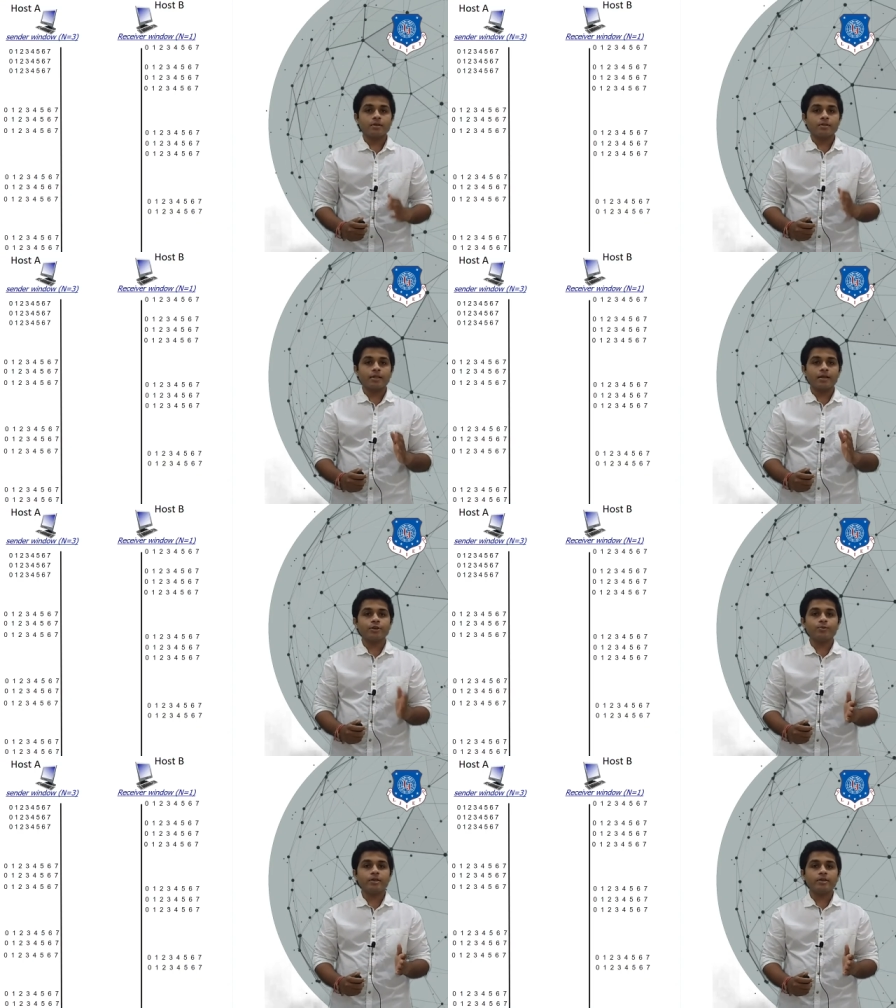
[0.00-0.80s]
There are
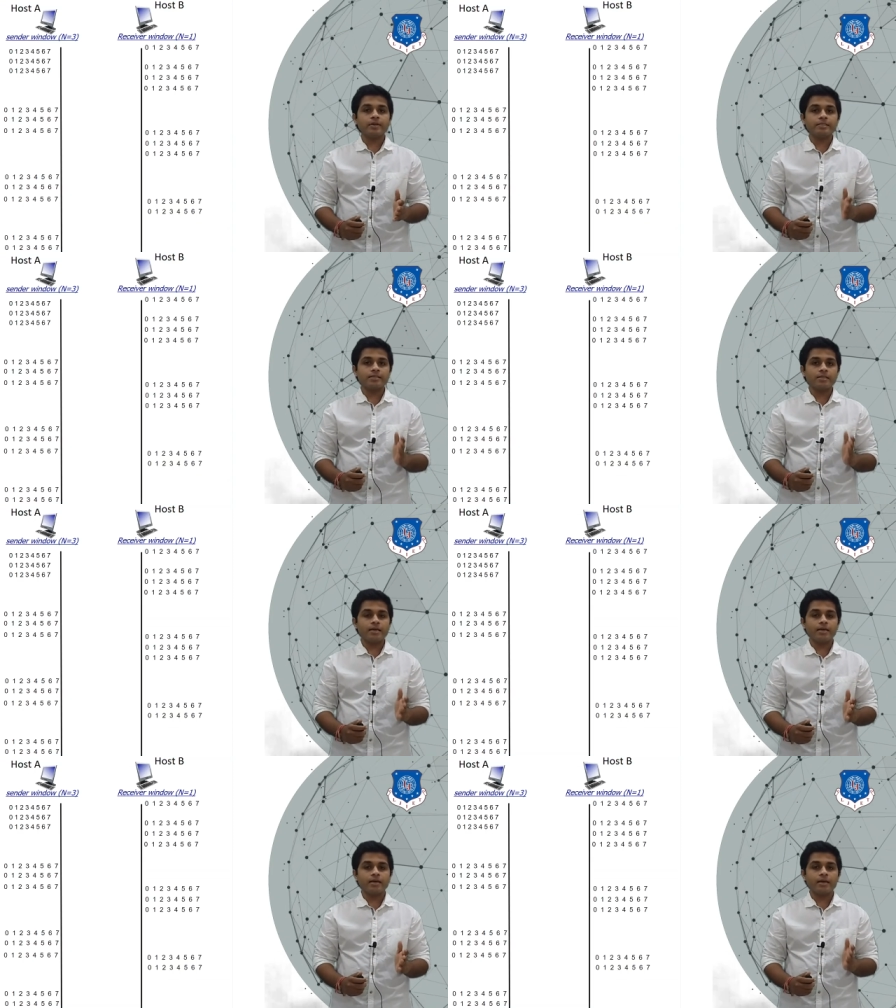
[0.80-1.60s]
two devices
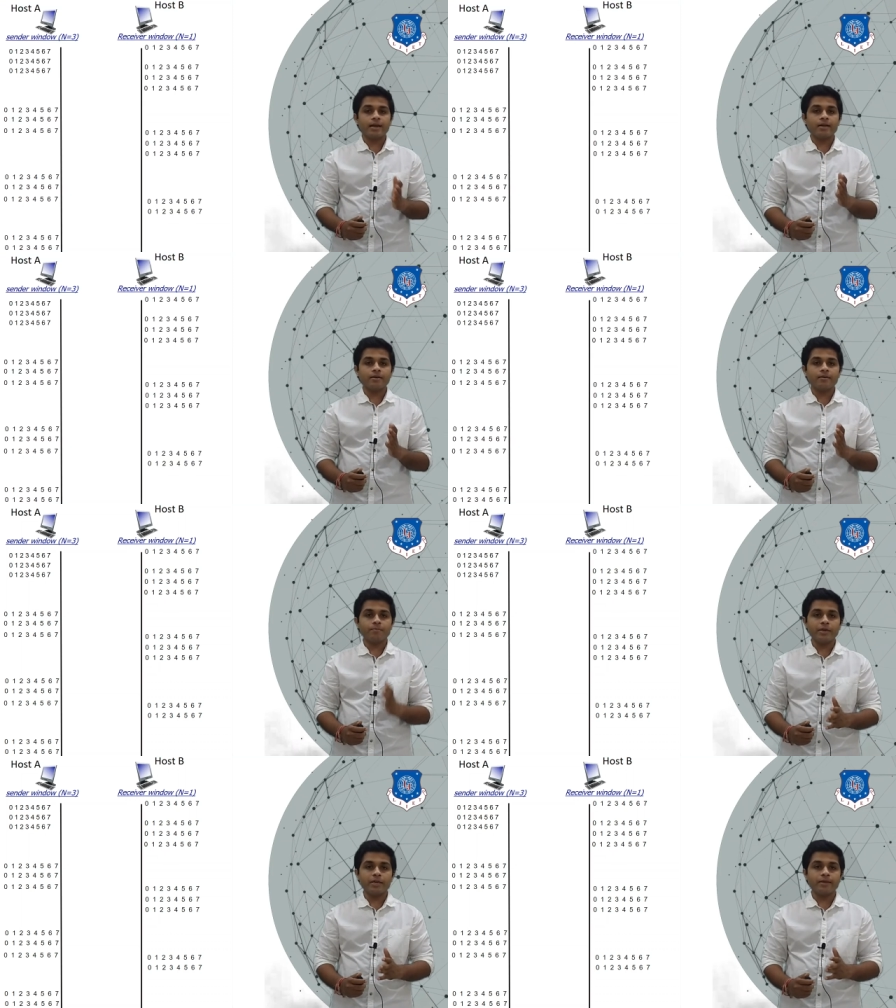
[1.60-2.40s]
A and
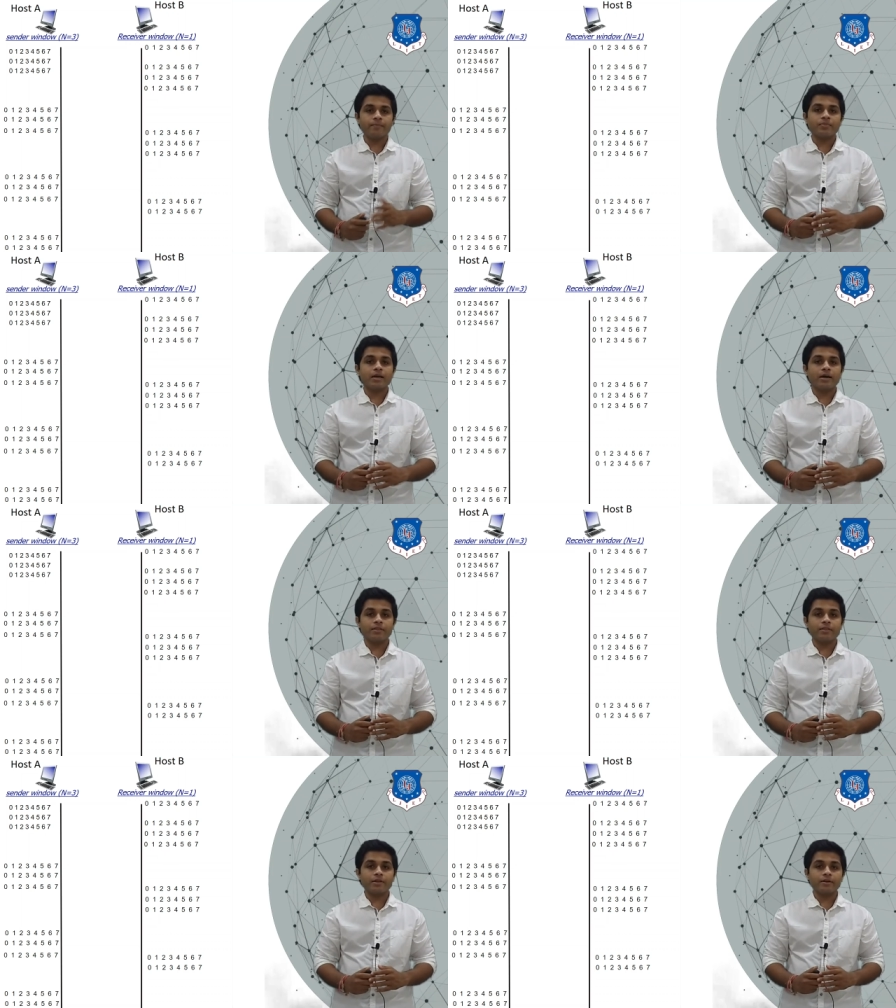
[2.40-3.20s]
B are
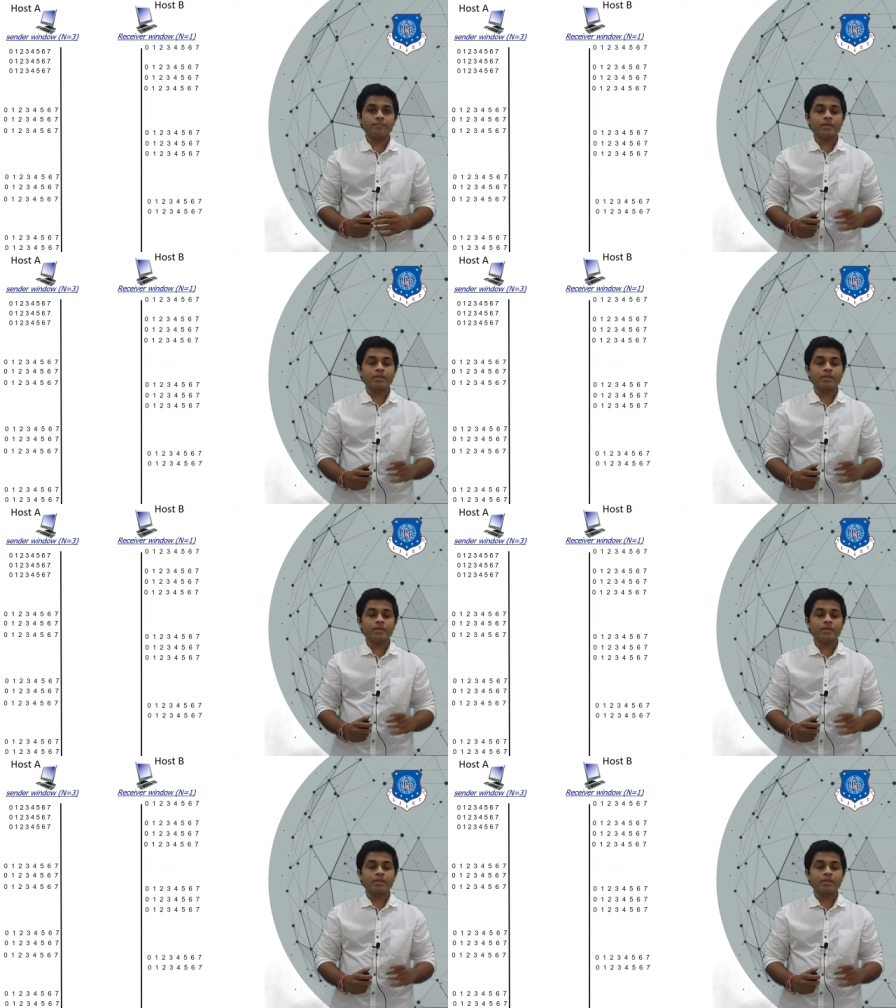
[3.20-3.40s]
there.